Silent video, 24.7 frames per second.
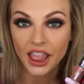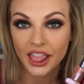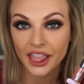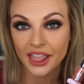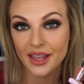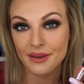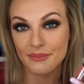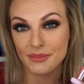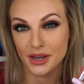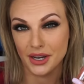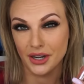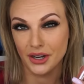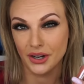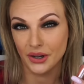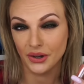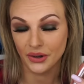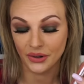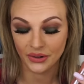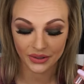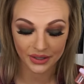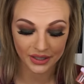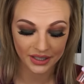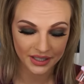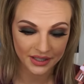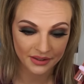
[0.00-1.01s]
let me
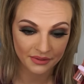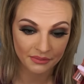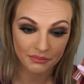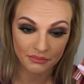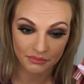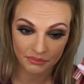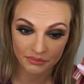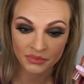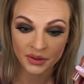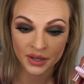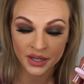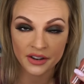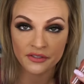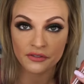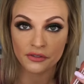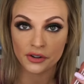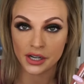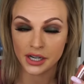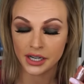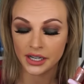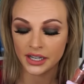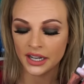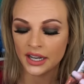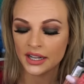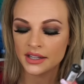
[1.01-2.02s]
know. Pretty
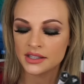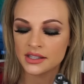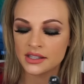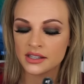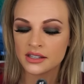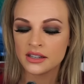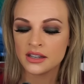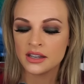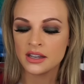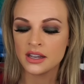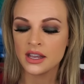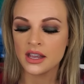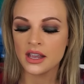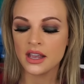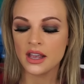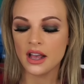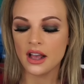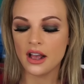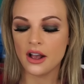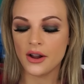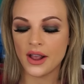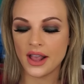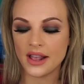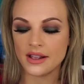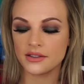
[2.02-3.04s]
freaking nuts.
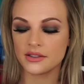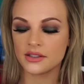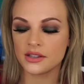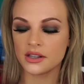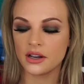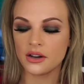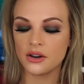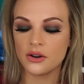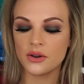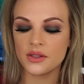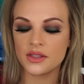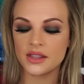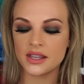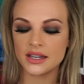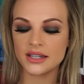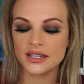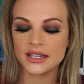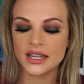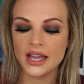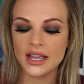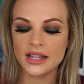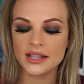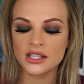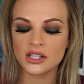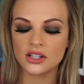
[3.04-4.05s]
Okay, so the
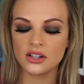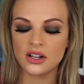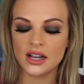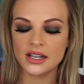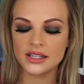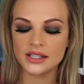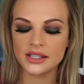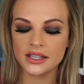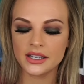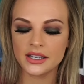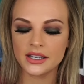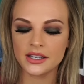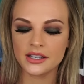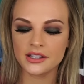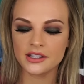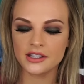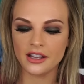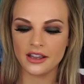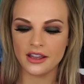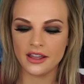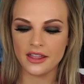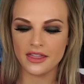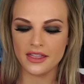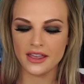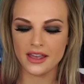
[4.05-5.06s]
intense glosses,
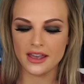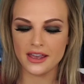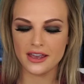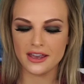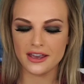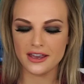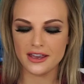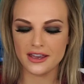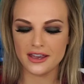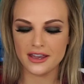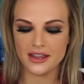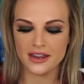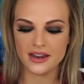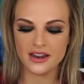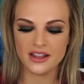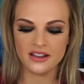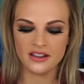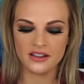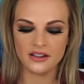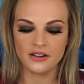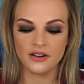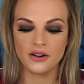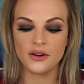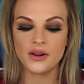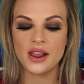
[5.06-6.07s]
and then,
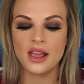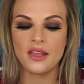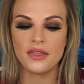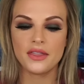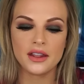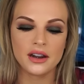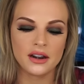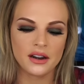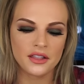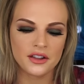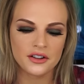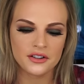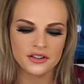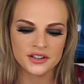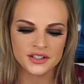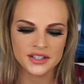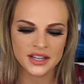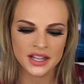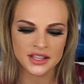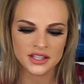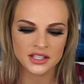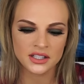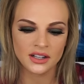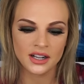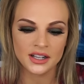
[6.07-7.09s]
oh yeah, and then another
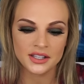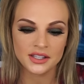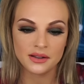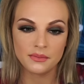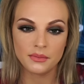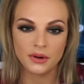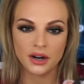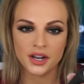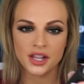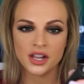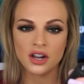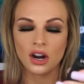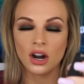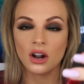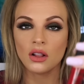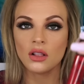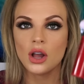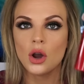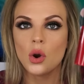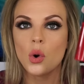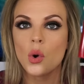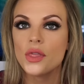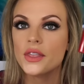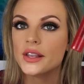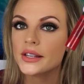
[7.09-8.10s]
intense gloss in Monte
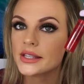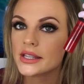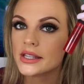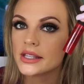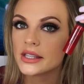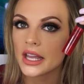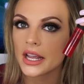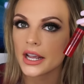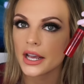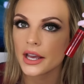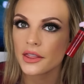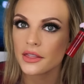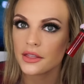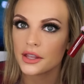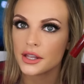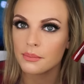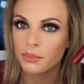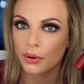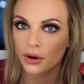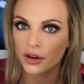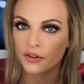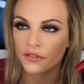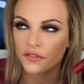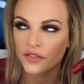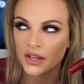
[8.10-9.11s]
Carlo. This is like the
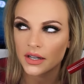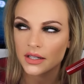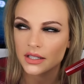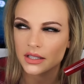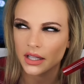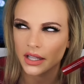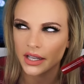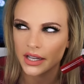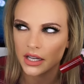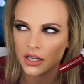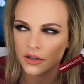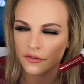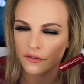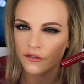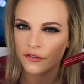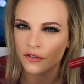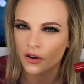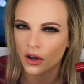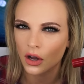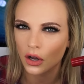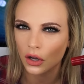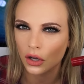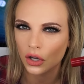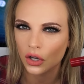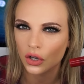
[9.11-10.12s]
perfect like
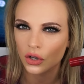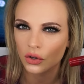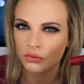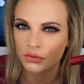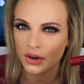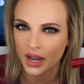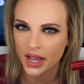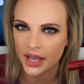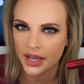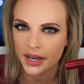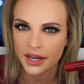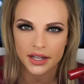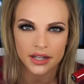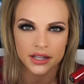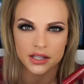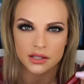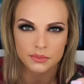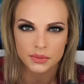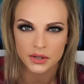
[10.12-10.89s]
fall red, it's